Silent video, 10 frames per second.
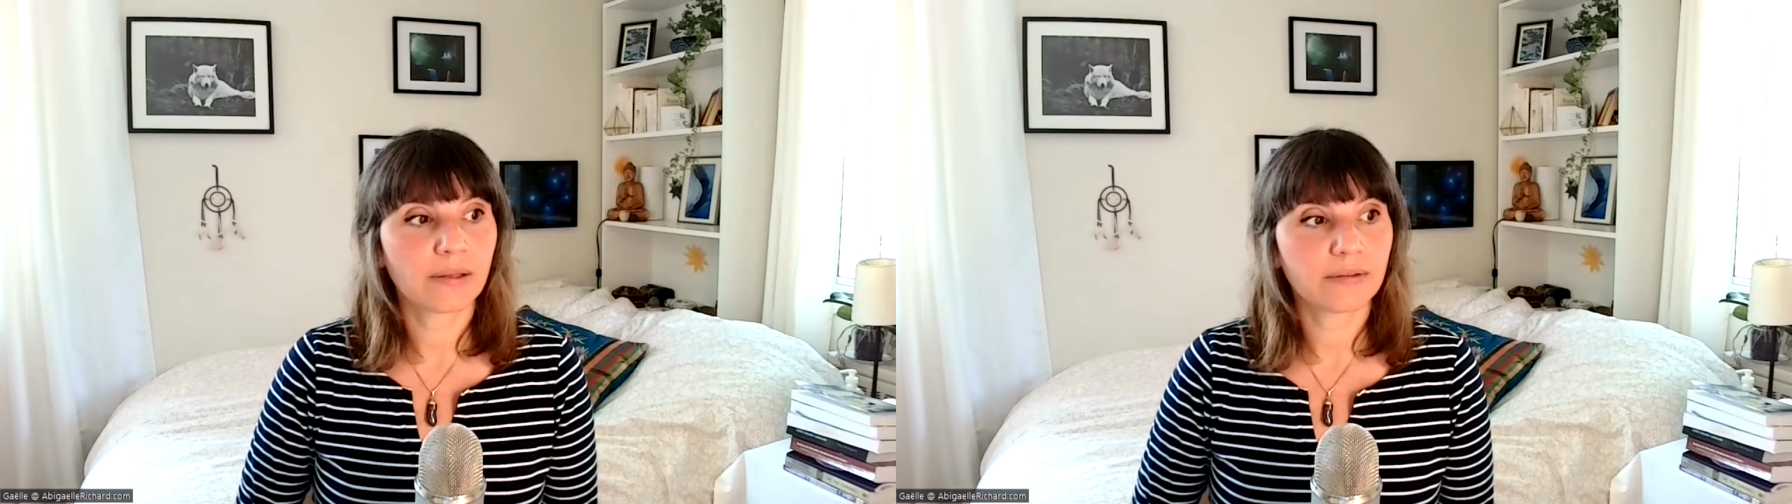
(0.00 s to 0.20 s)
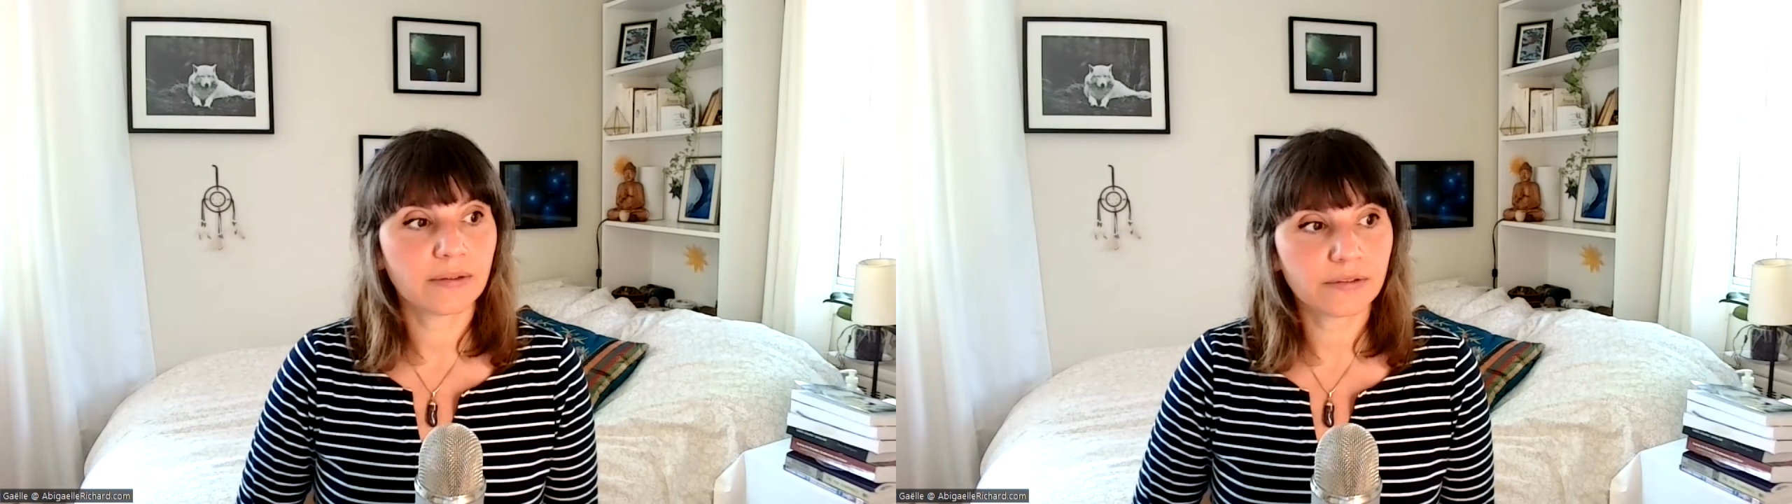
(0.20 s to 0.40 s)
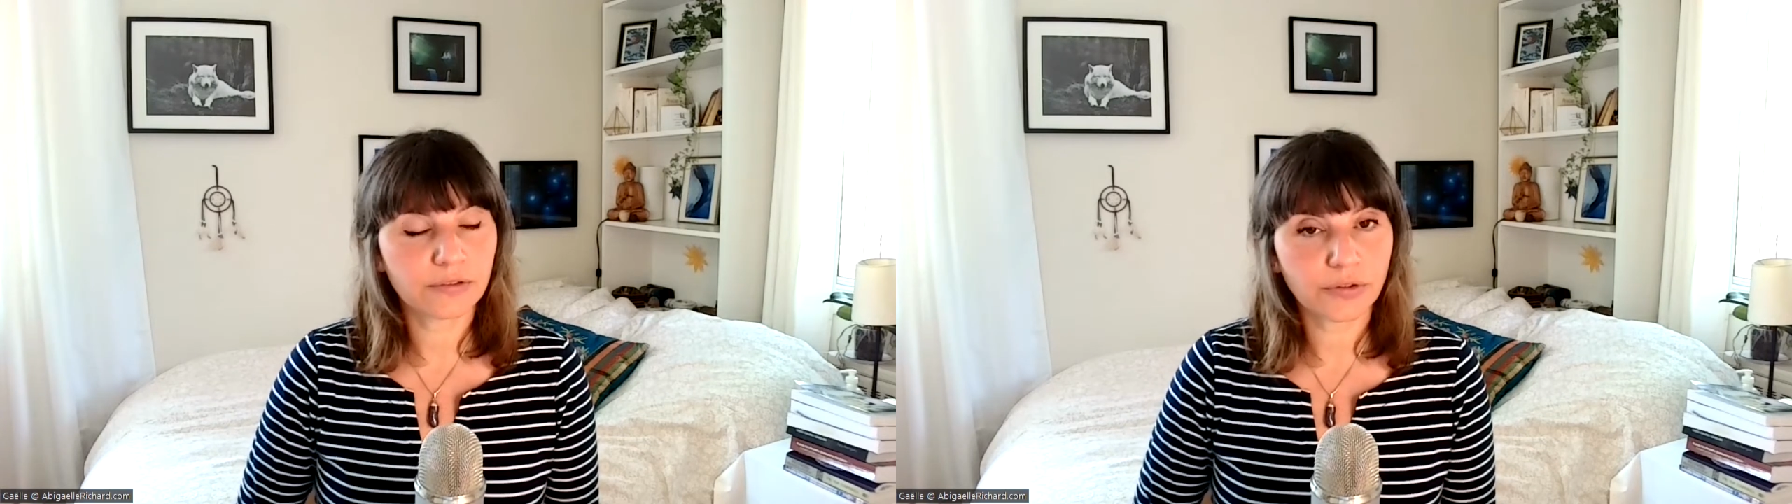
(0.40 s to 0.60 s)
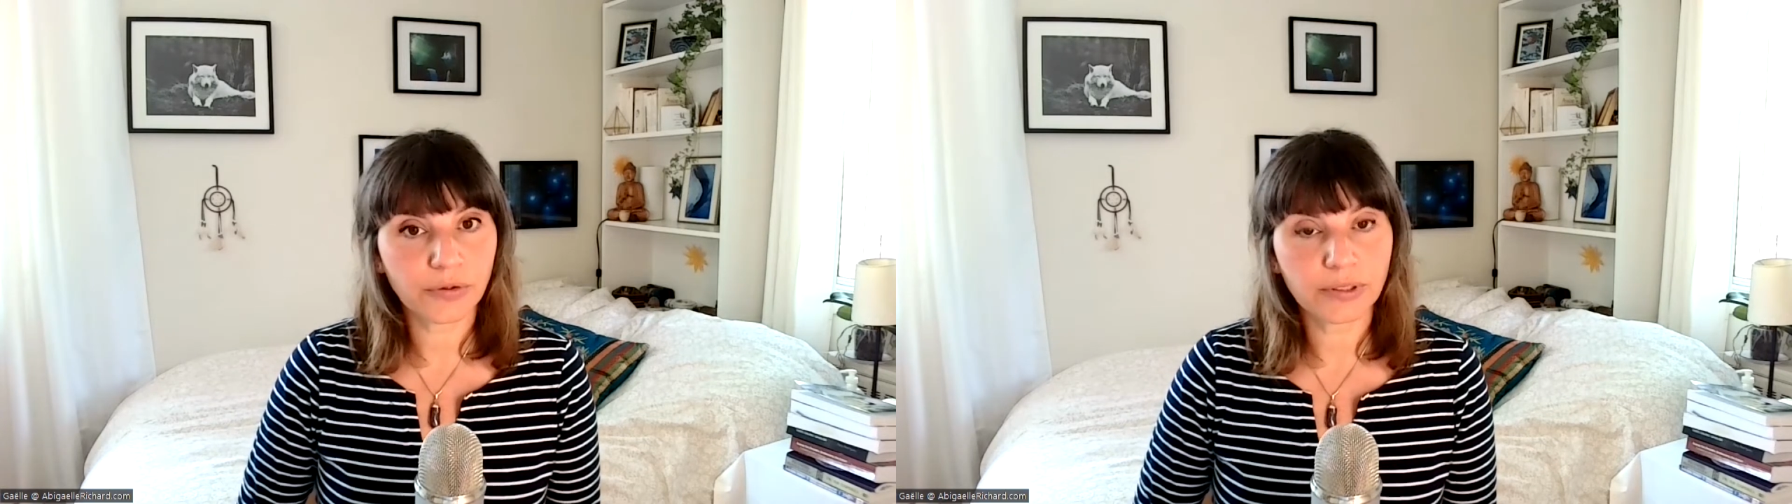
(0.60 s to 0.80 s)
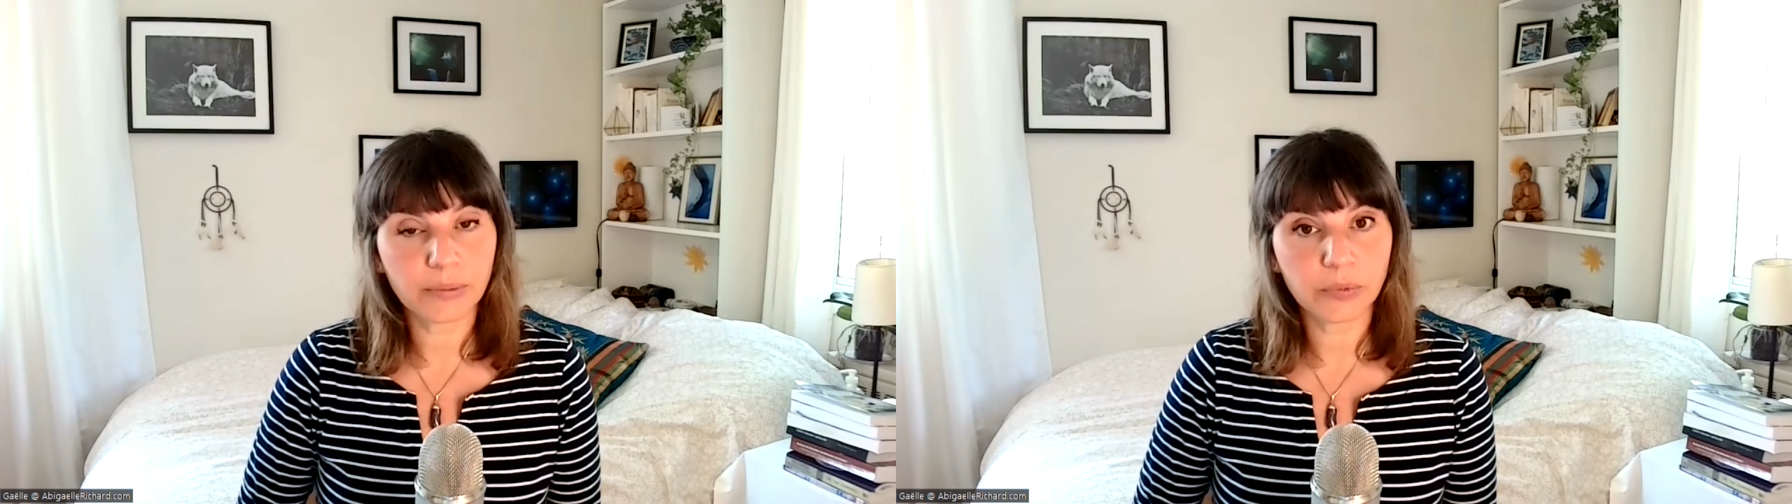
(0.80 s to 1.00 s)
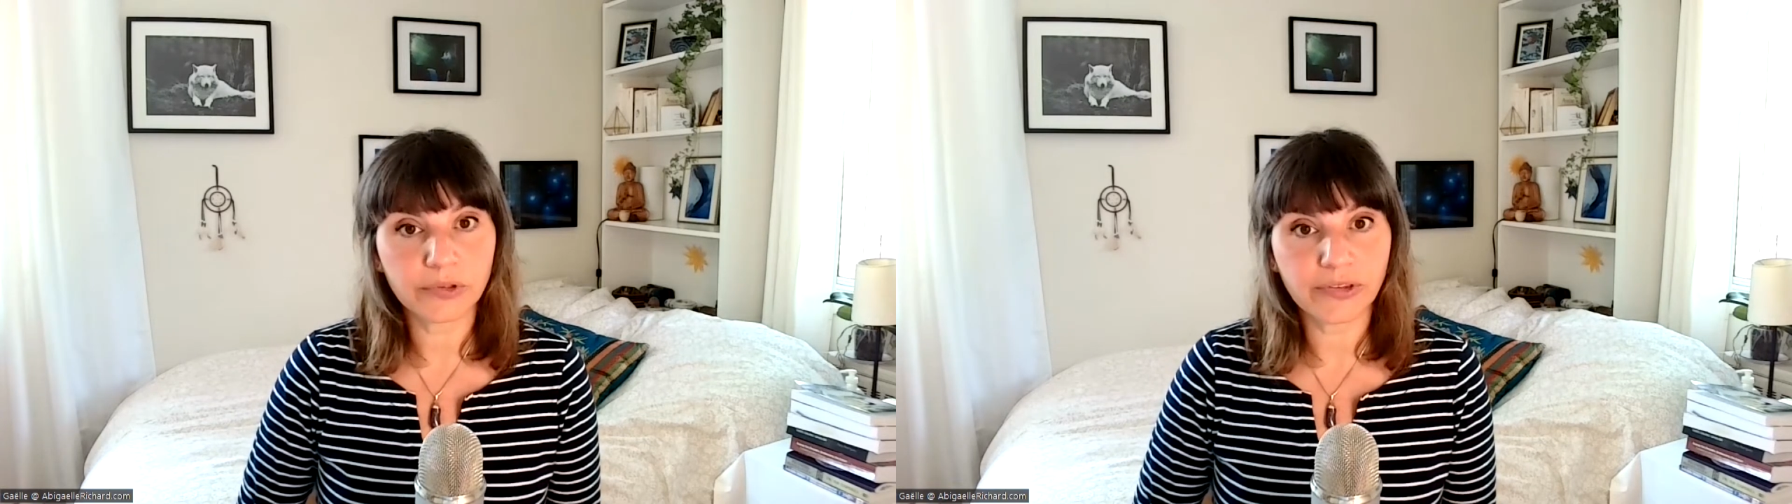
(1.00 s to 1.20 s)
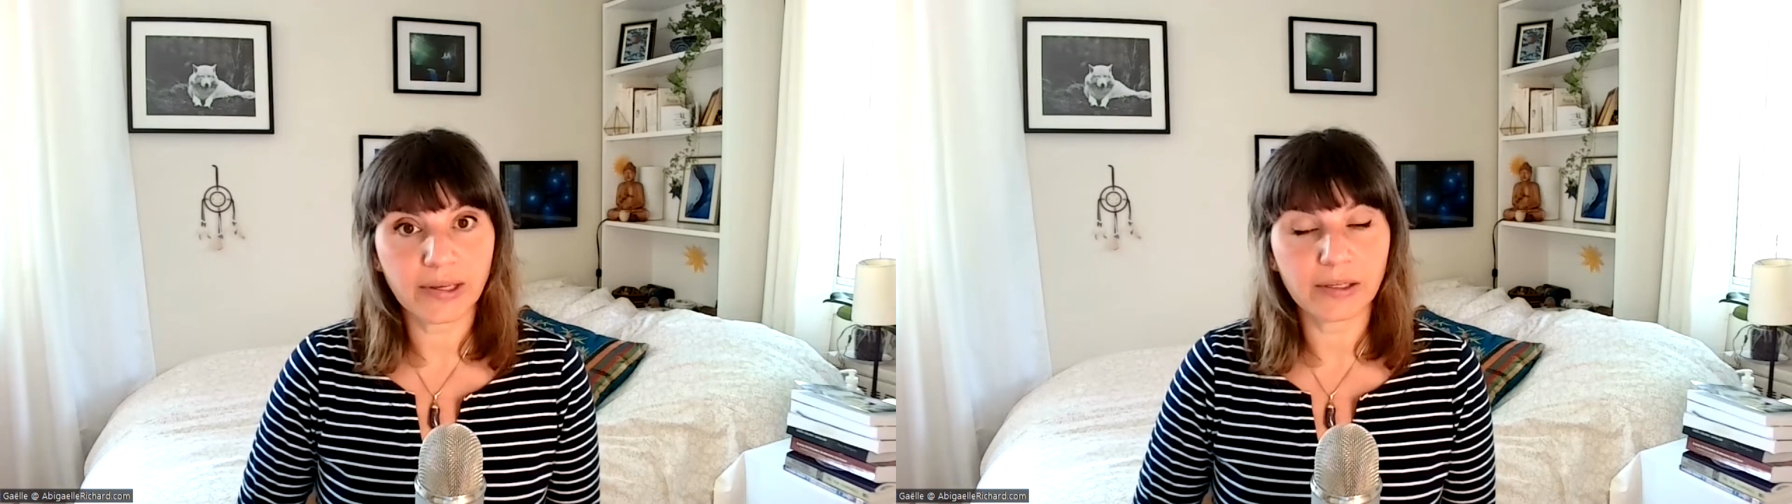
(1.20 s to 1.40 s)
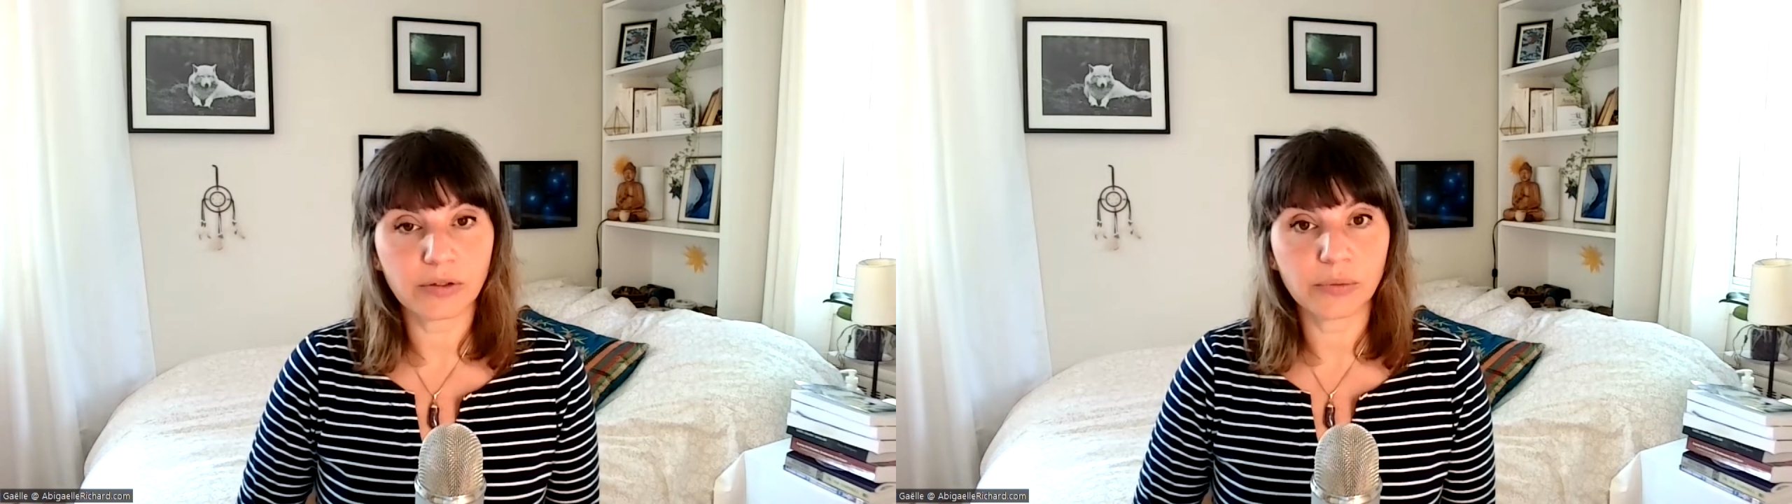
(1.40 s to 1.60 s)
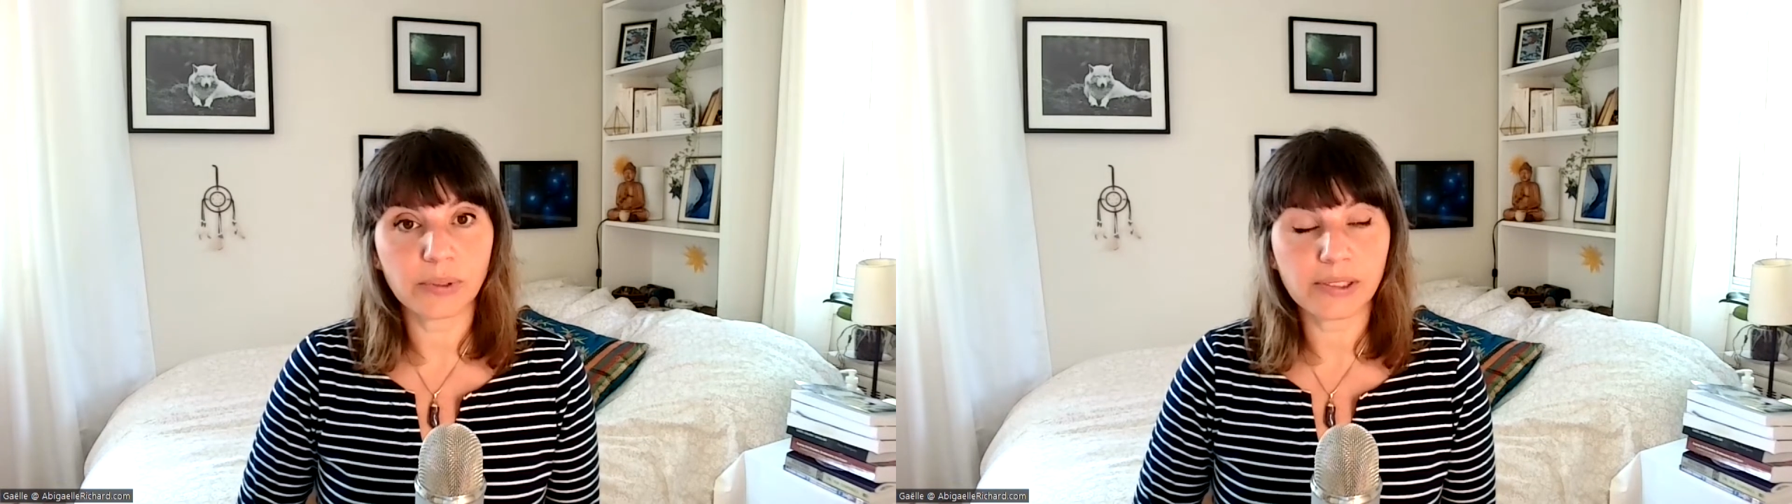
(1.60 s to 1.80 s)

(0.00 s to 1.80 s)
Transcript: This journey will take you